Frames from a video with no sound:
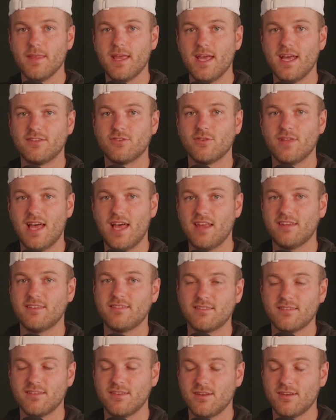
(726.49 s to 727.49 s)
And so
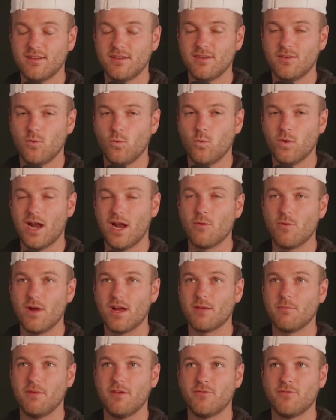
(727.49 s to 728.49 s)
that's what I
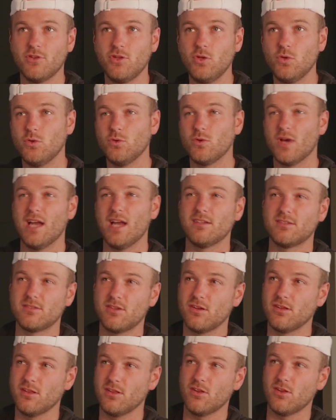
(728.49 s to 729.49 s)
recommend for you. You got to
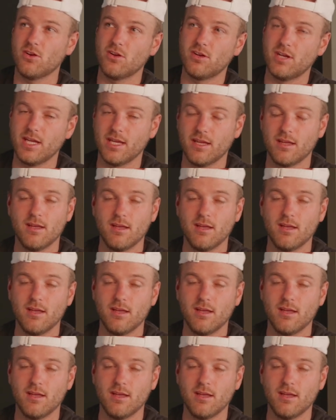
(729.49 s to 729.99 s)
start learning,